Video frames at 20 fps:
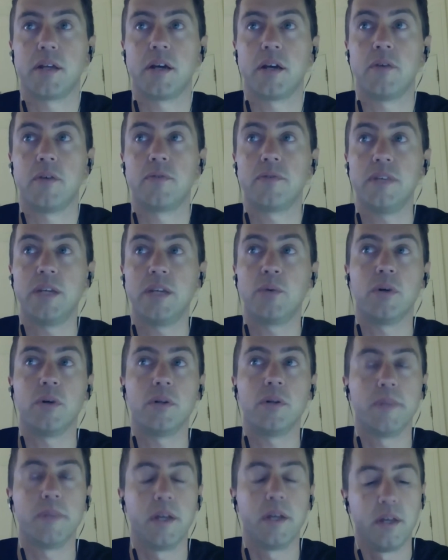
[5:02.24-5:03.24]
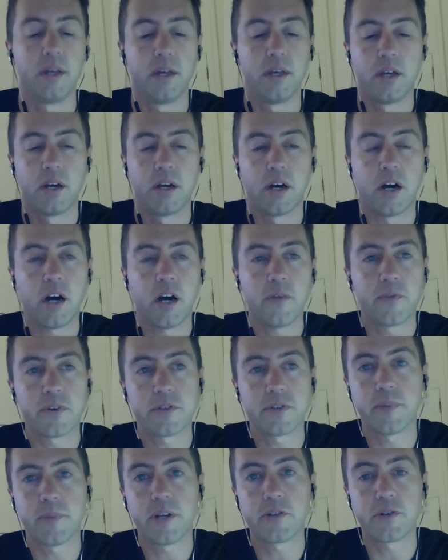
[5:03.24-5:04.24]
SQL, offers a
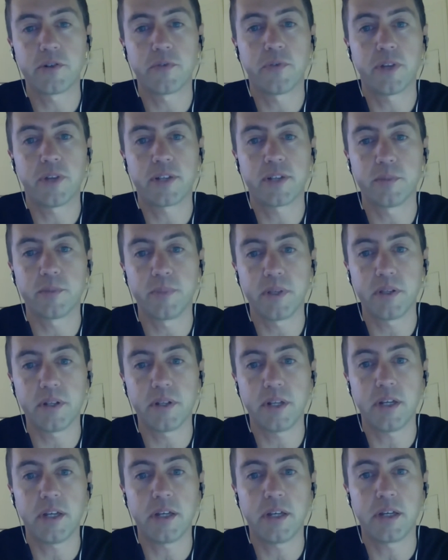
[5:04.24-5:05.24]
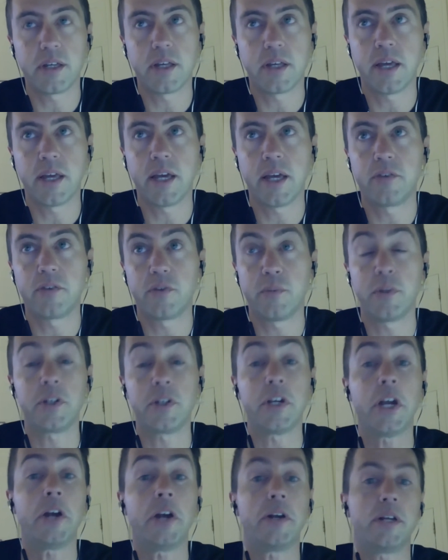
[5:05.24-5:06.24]
measure of flexibility and
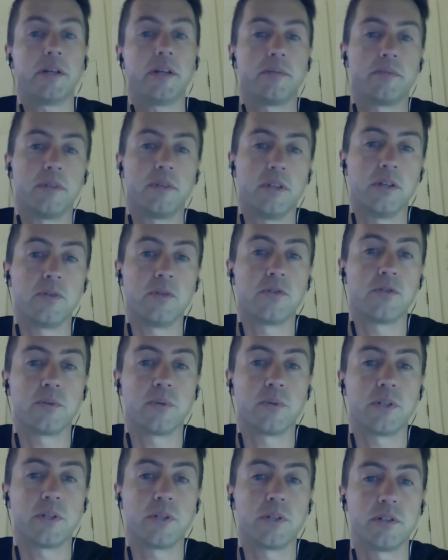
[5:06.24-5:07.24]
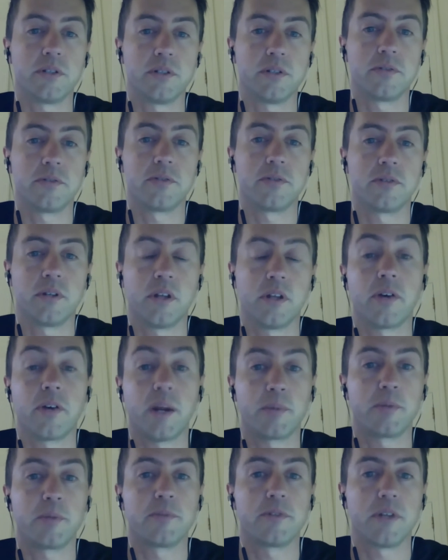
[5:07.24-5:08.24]
familiarity to the user, which is another
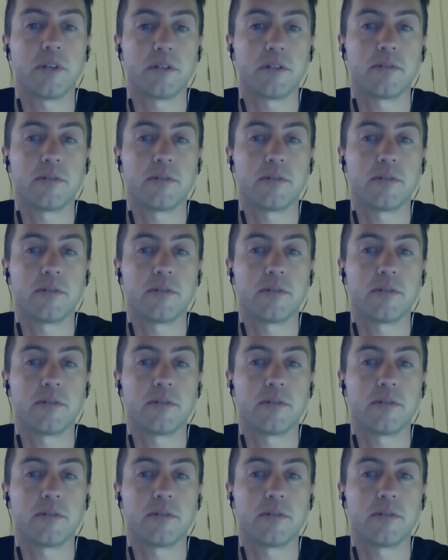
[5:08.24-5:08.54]
optimization.